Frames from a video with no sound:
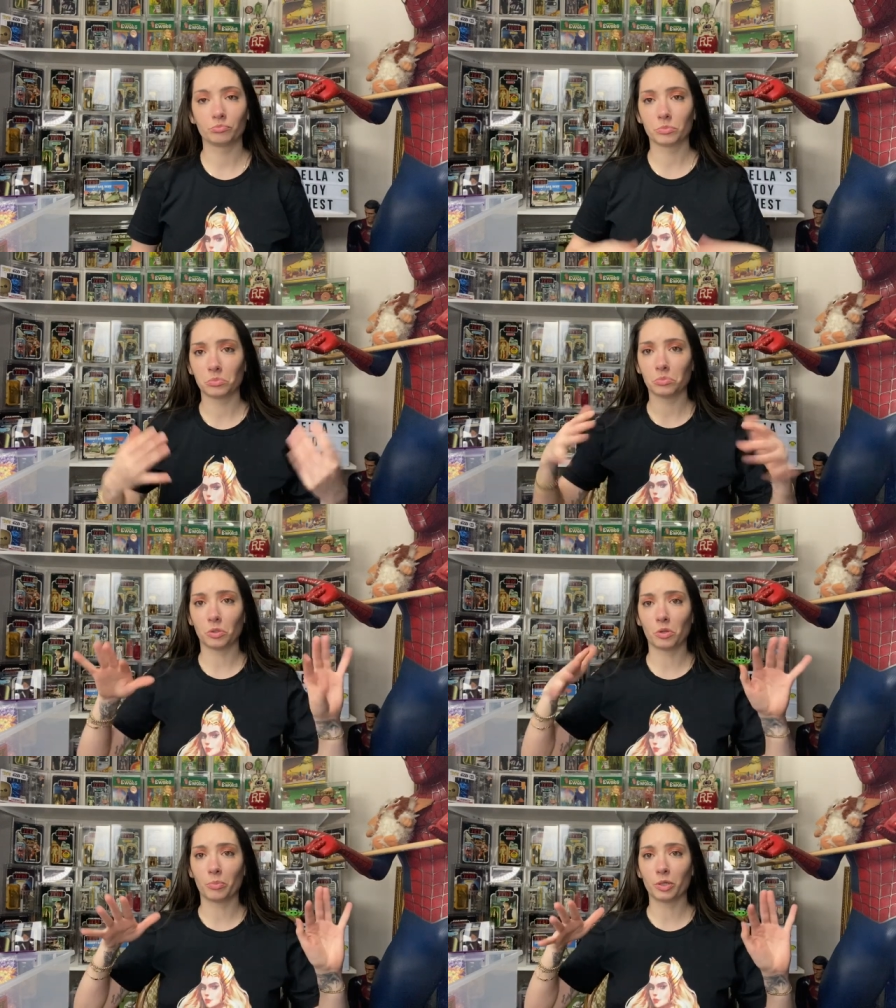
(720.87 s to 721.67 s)
a
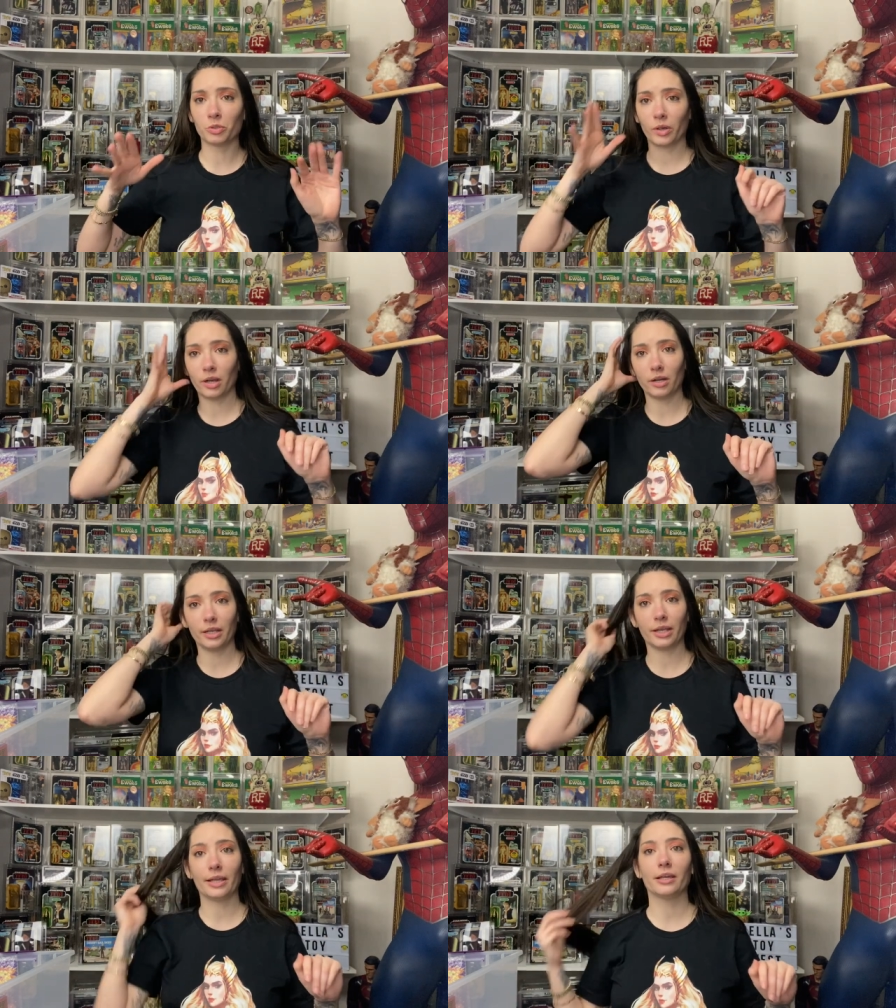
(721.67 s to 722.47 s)
little bit of toy
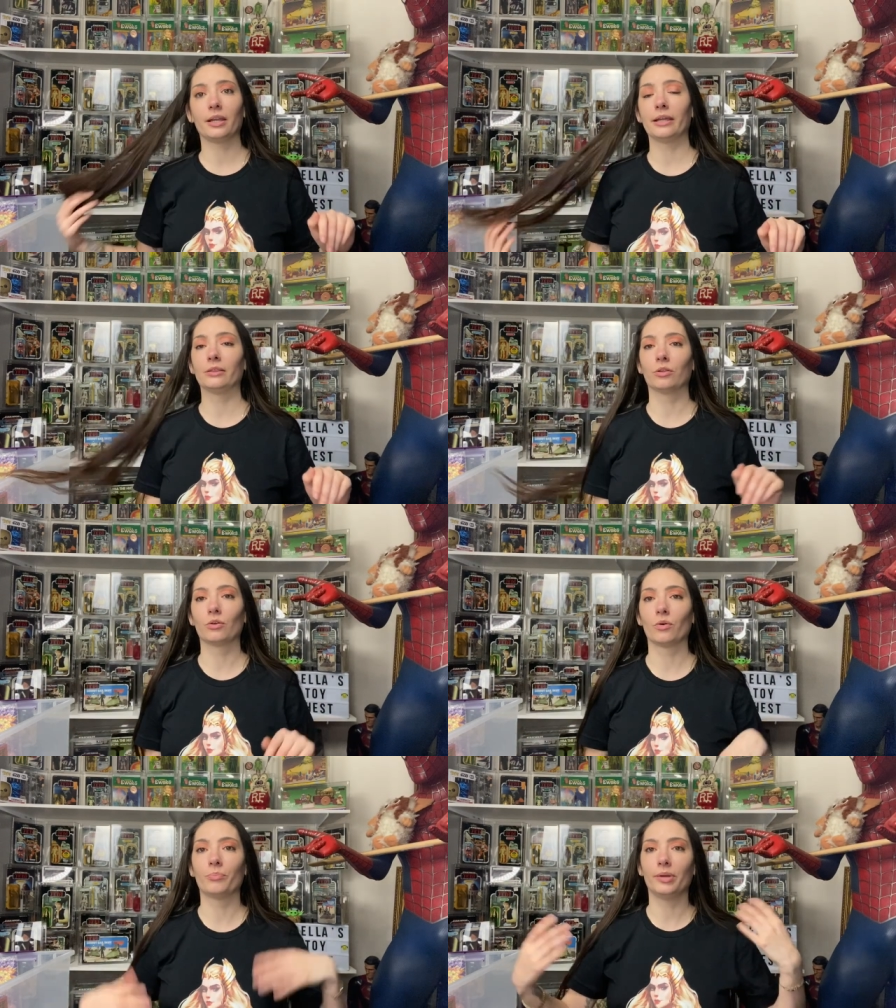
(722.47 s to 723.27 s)
hunting and a
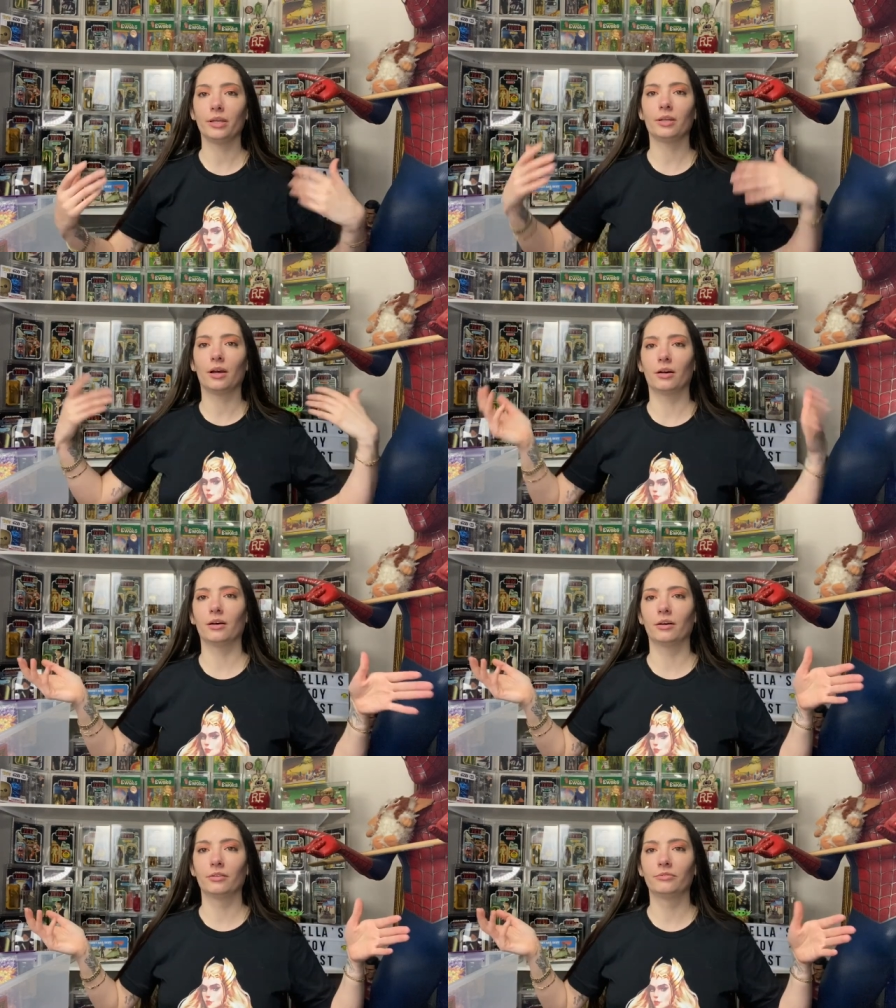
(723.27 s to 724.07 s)
little bit
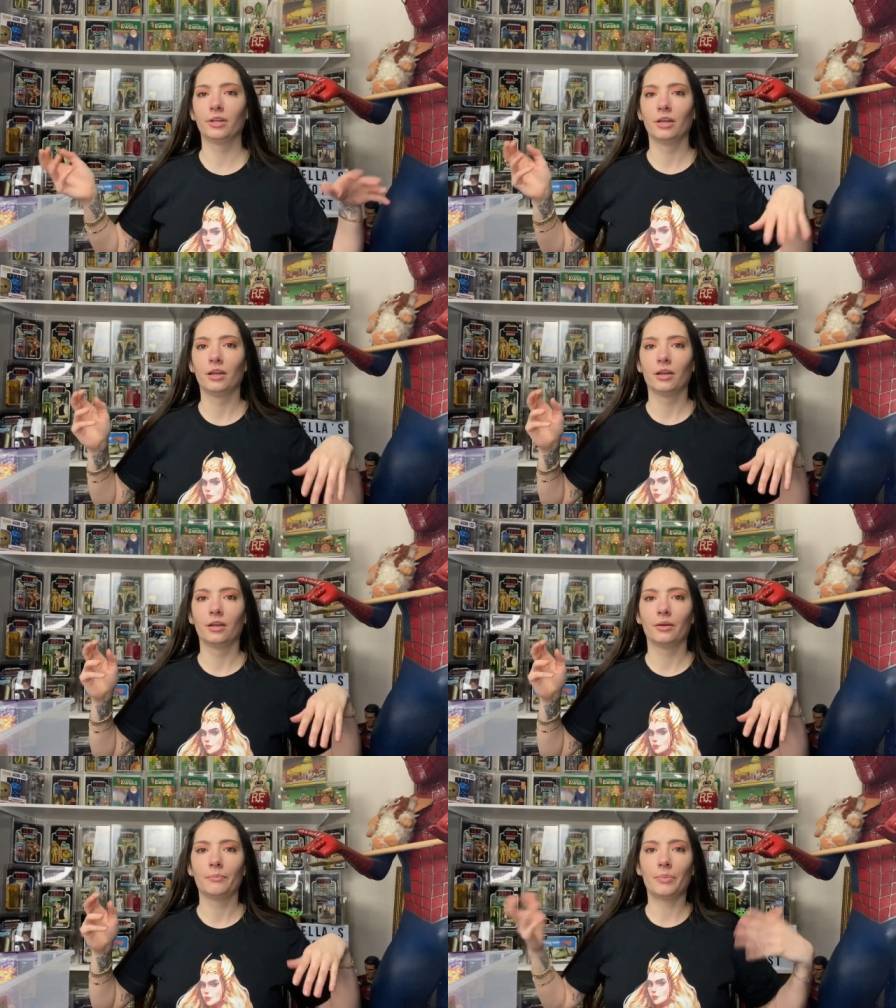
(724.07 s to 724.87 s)
of
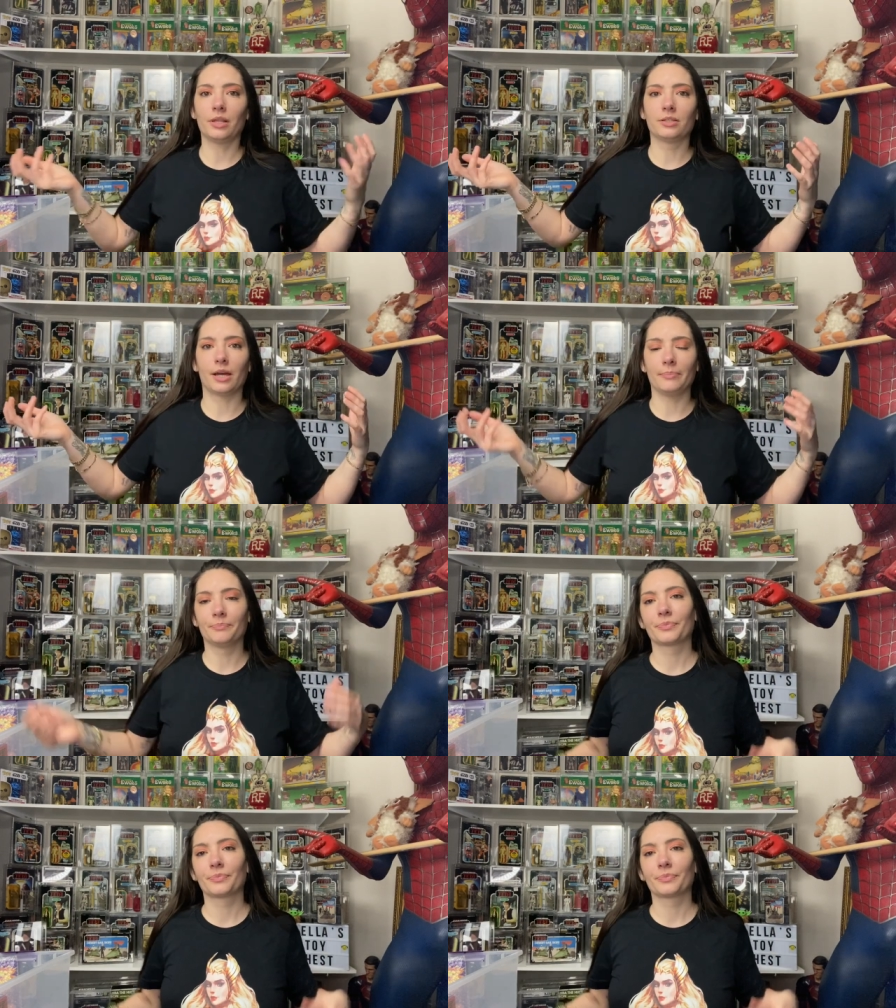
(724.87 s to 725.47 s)
Bella time.